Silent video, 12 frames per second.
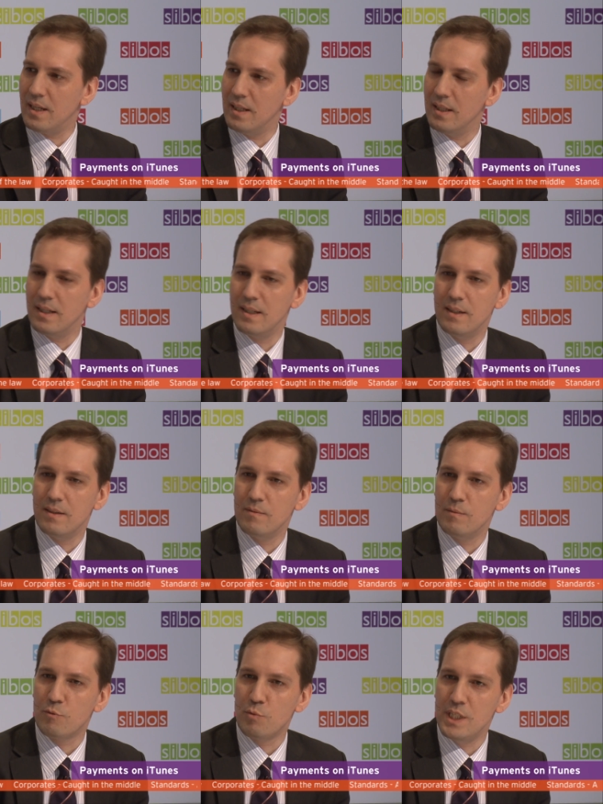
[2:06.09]
uh,
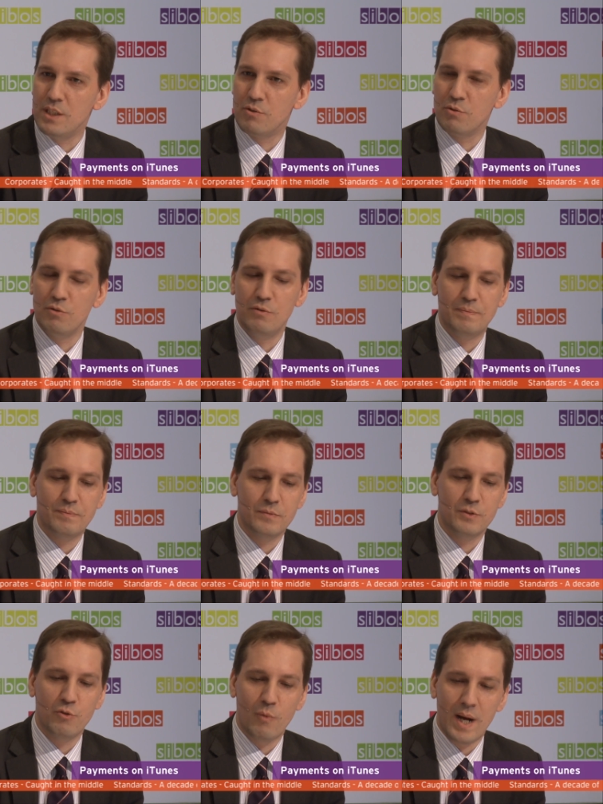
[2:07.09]
what we need to,
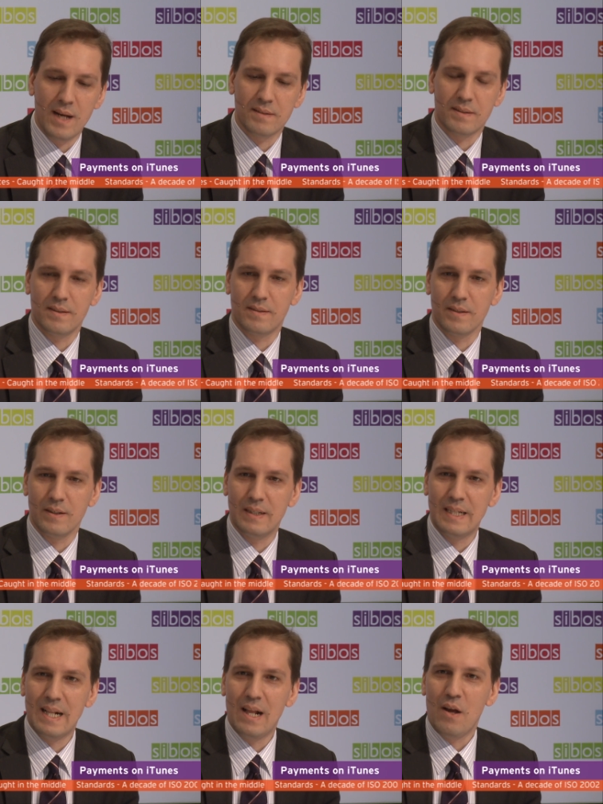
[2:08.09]
to raise is
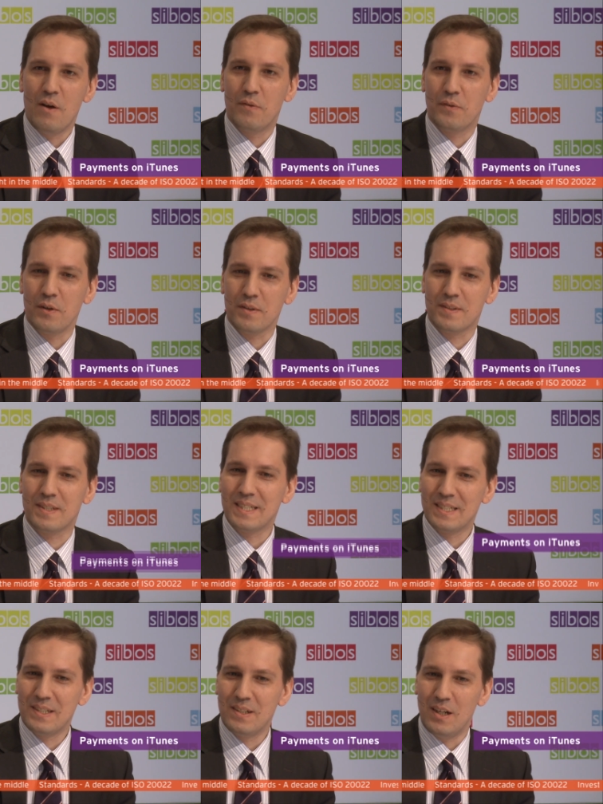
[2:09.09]
uh,
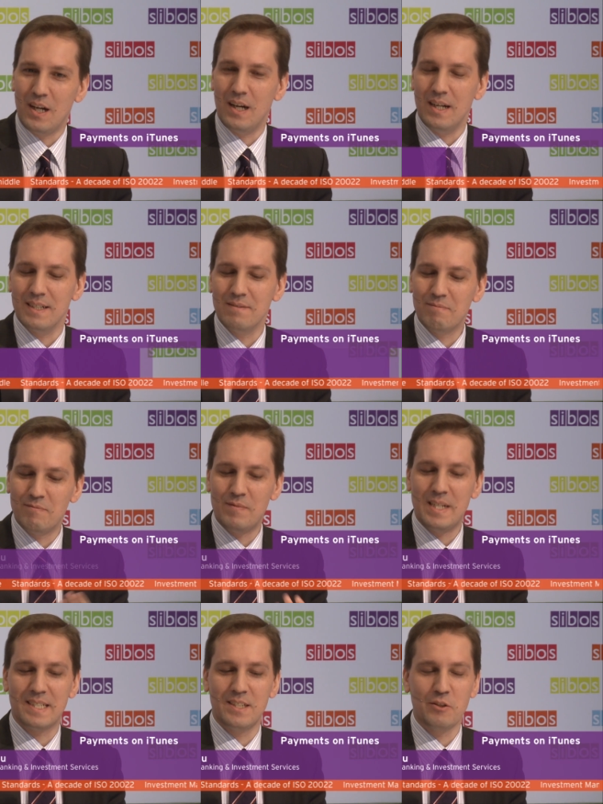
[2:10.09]
first, uh,
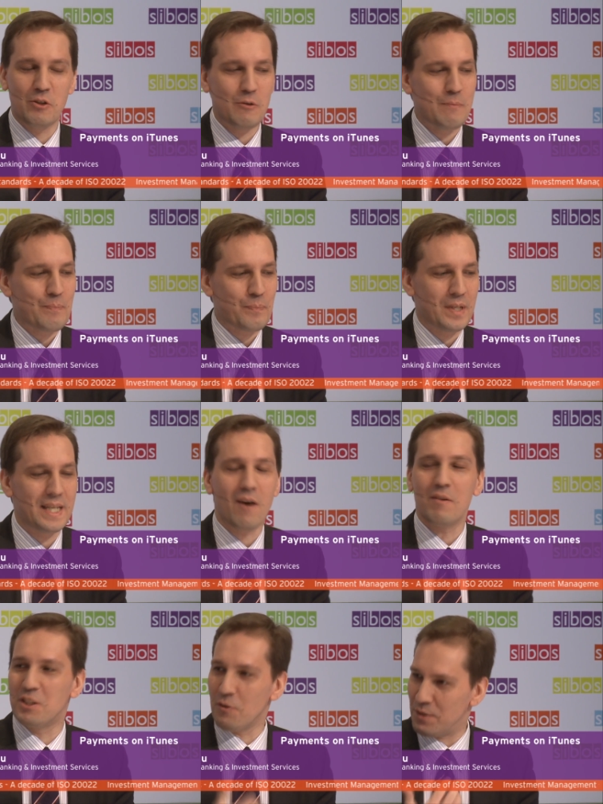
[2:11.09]
is no
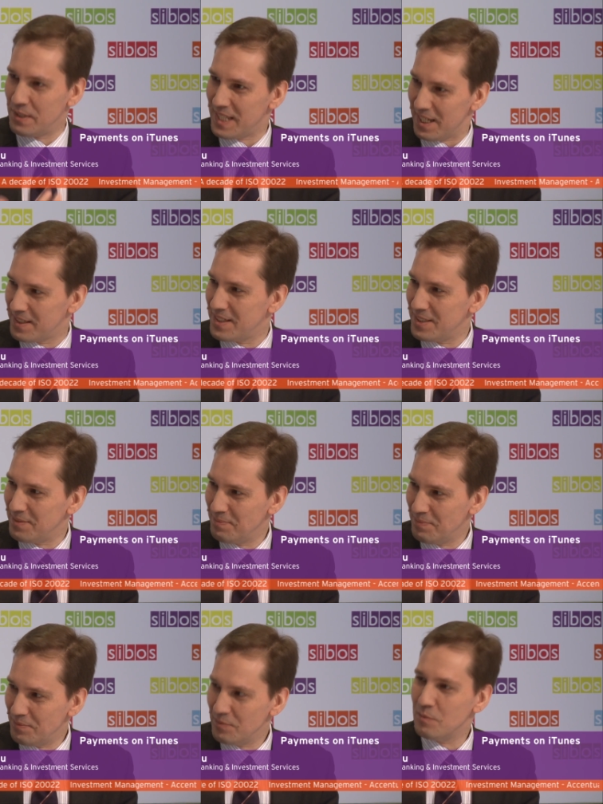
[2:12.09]
guarantee of success
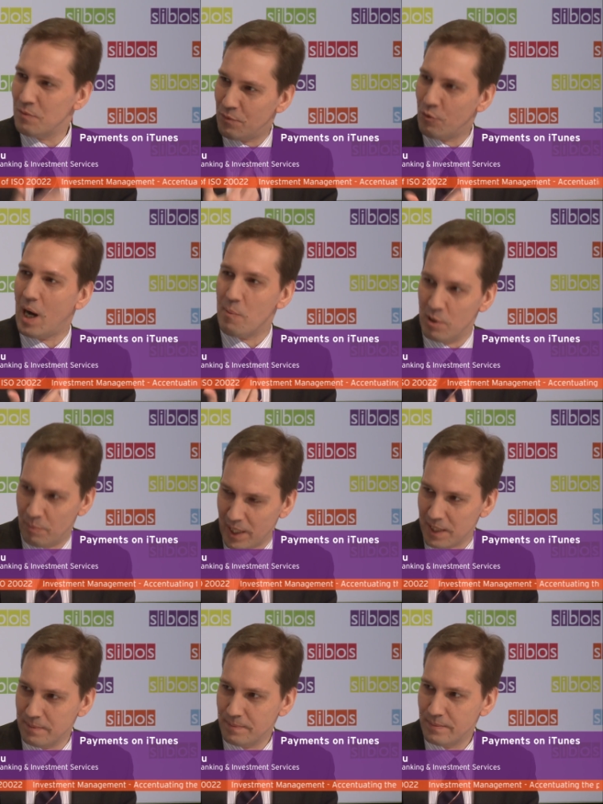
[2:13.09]
for Apple
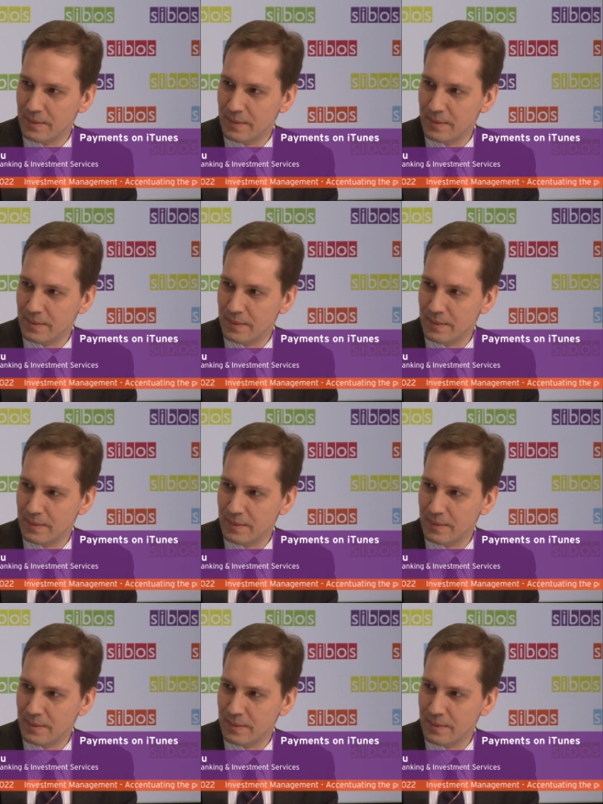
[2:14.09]
Pay.